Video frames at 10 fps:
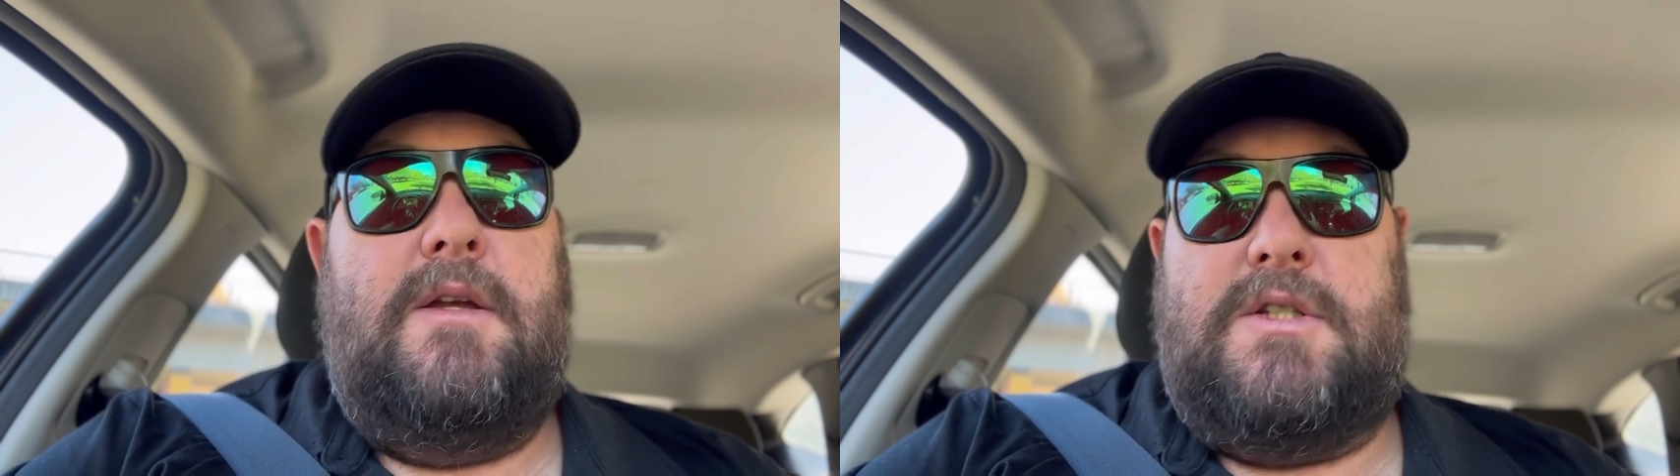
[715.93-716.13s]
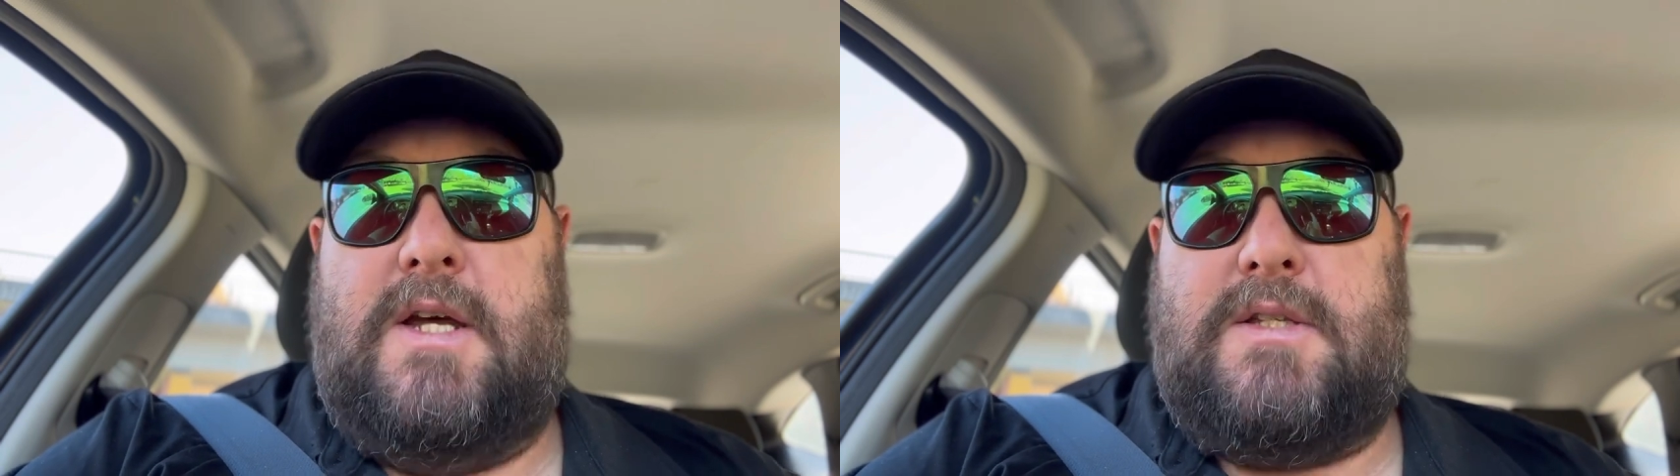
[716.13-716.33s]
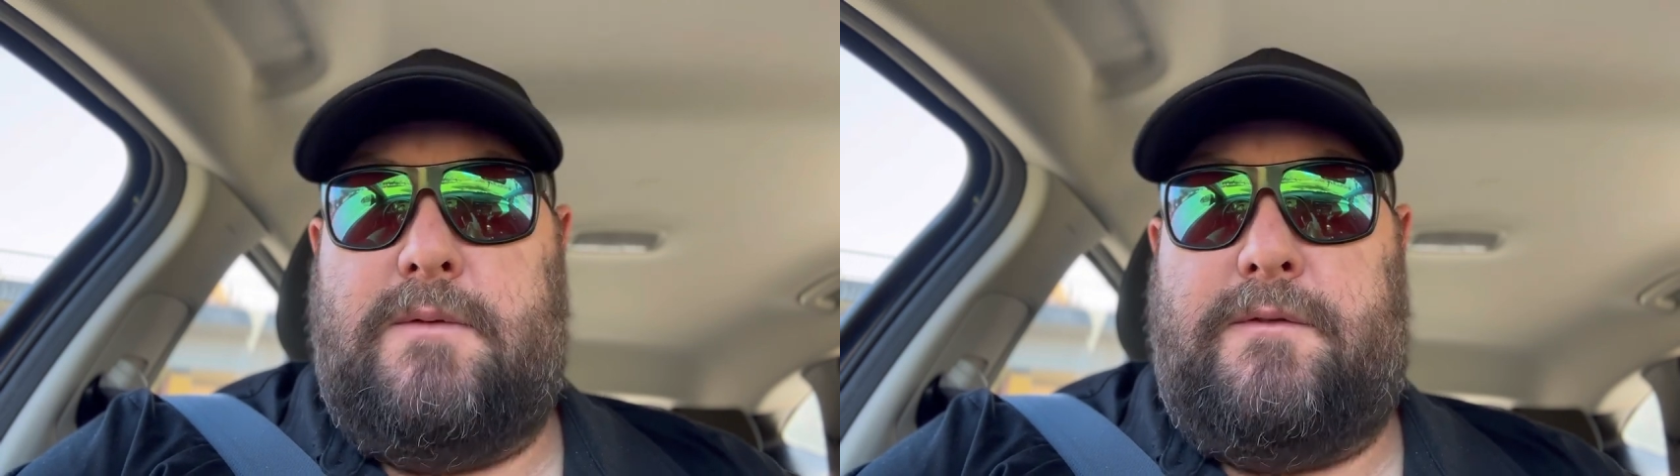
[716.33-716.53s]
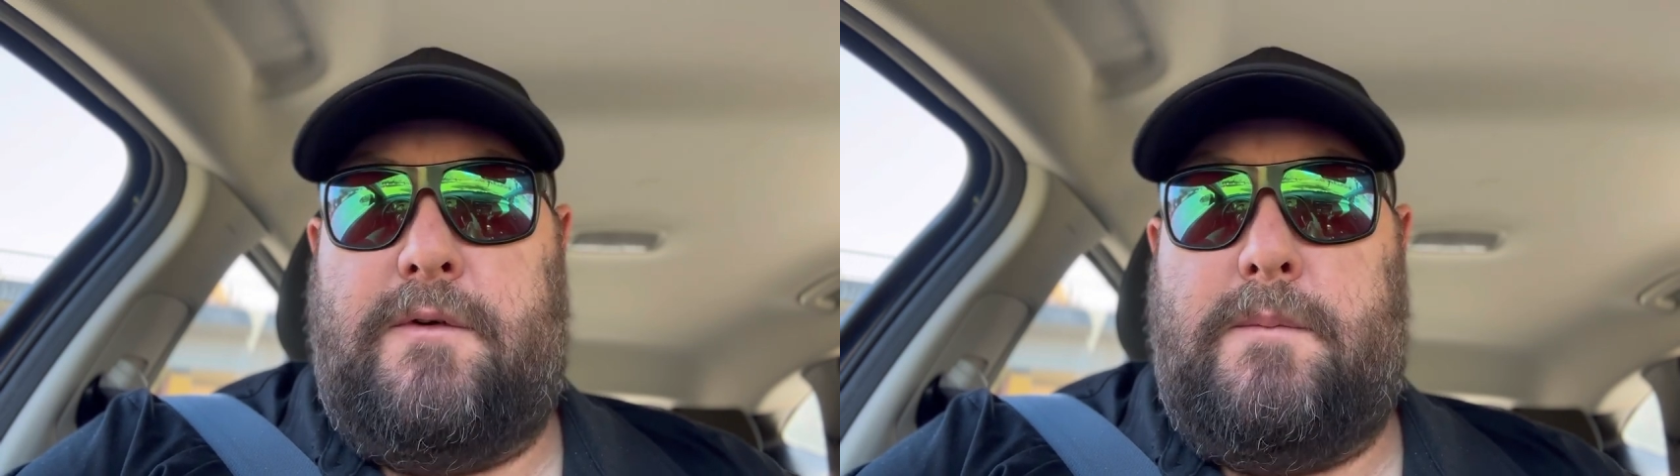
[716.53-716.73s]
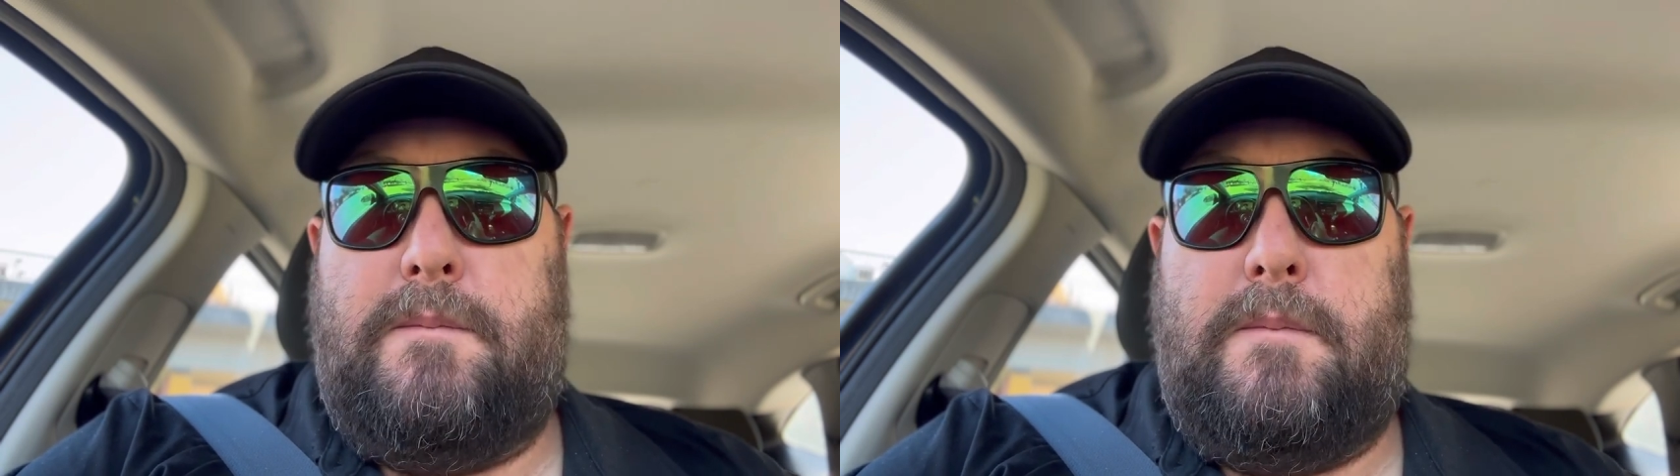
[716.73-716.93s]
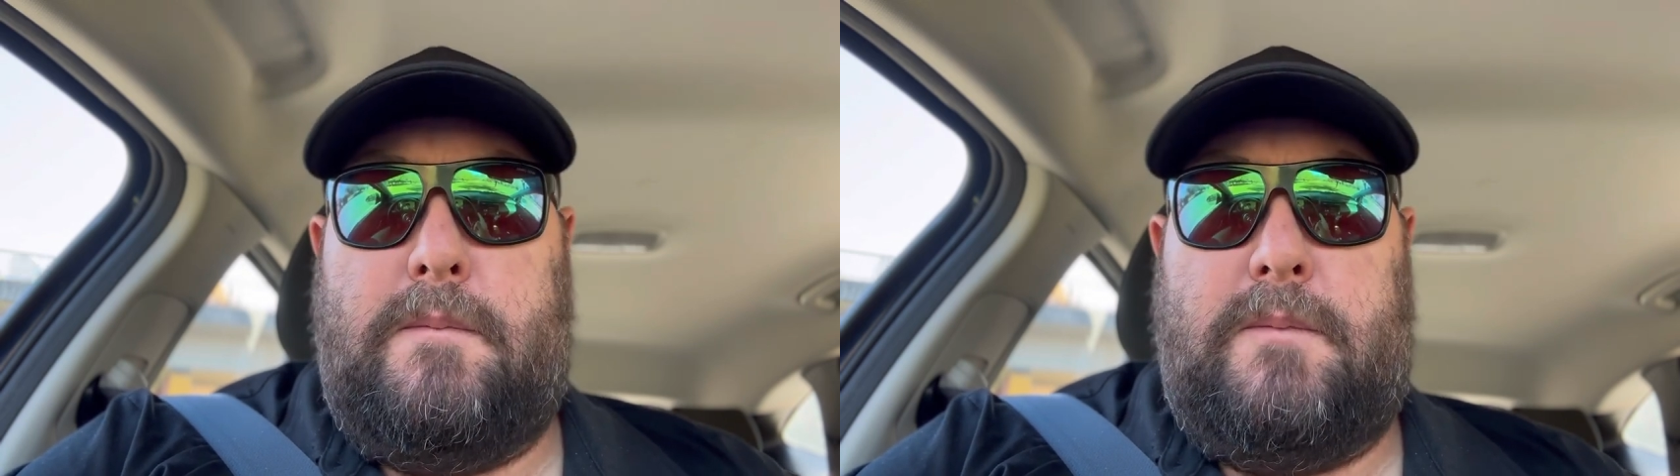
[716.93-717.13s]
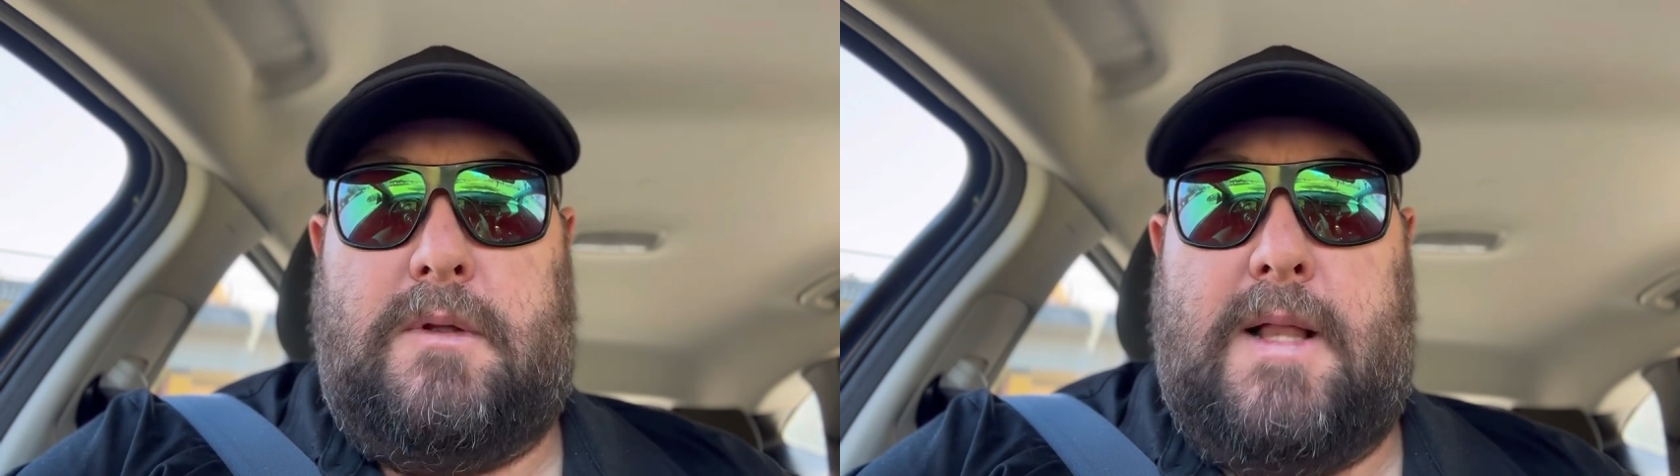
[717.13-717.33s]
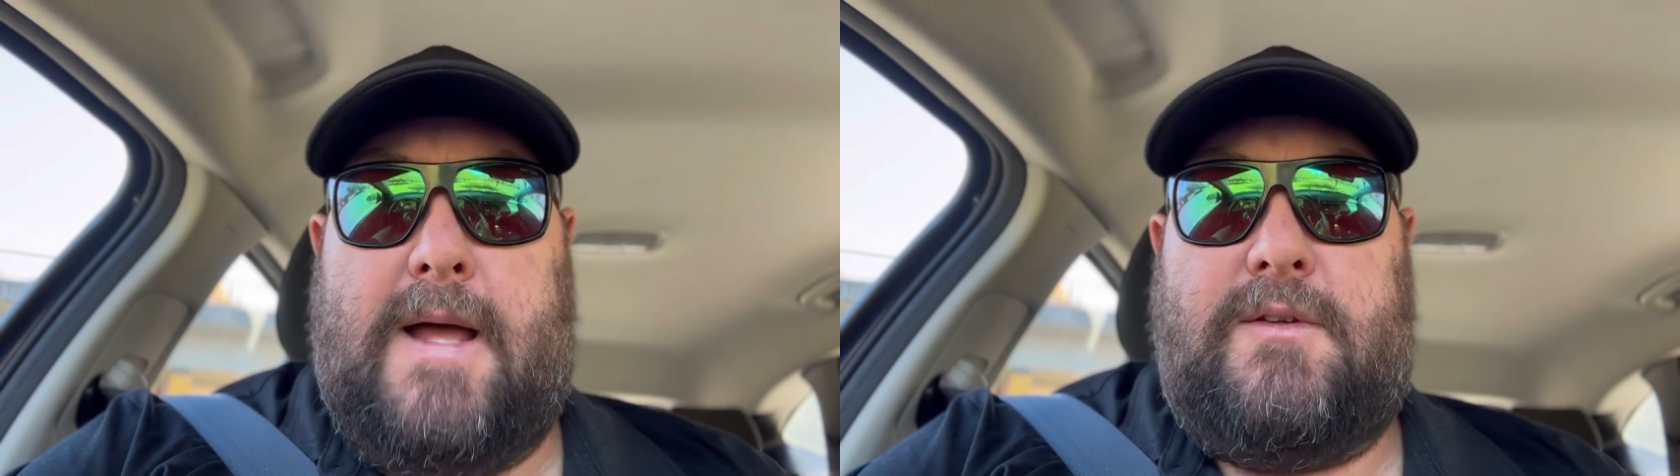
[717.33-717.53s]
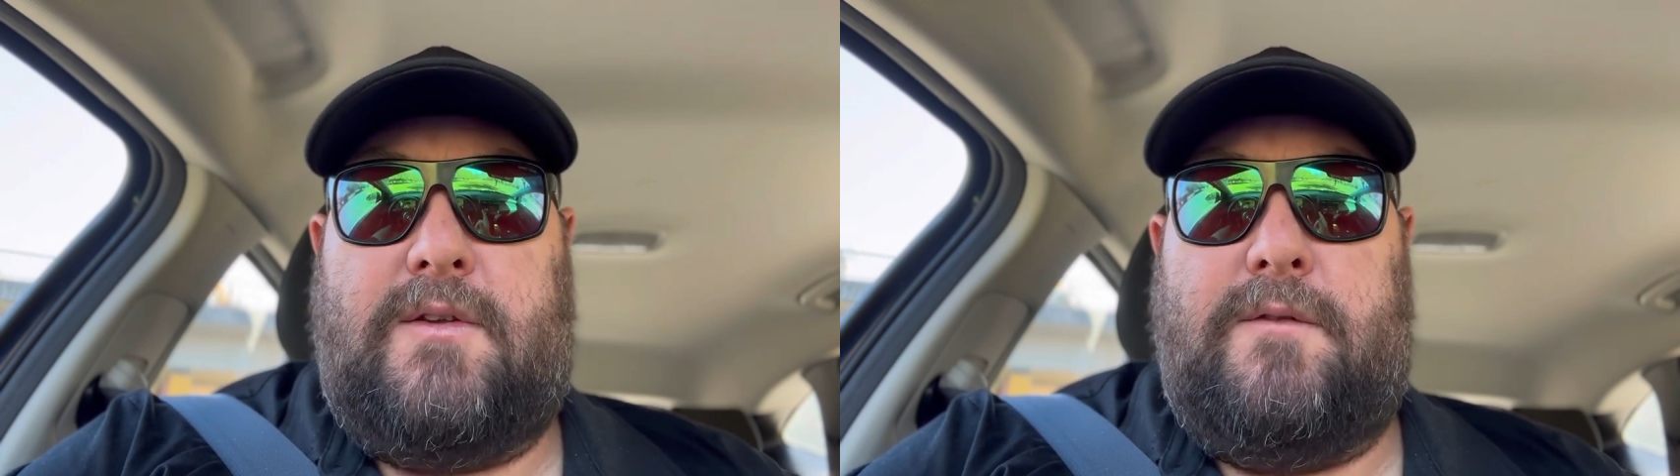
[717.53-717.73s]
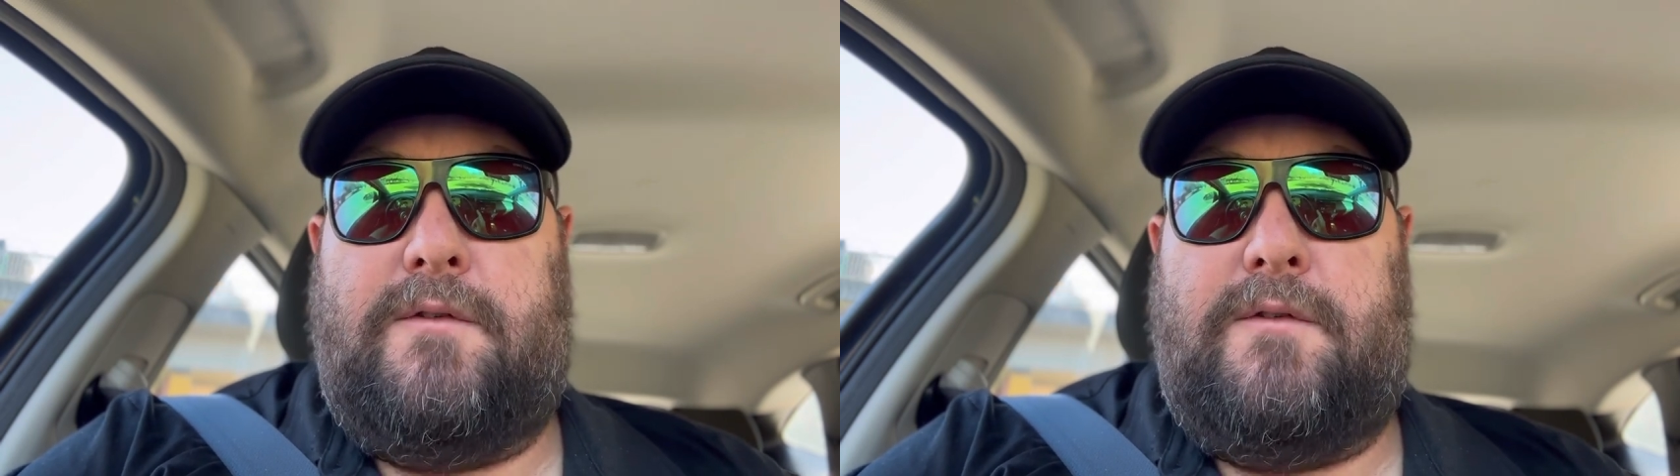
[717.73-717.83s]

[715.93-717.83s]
Justin from Gladstone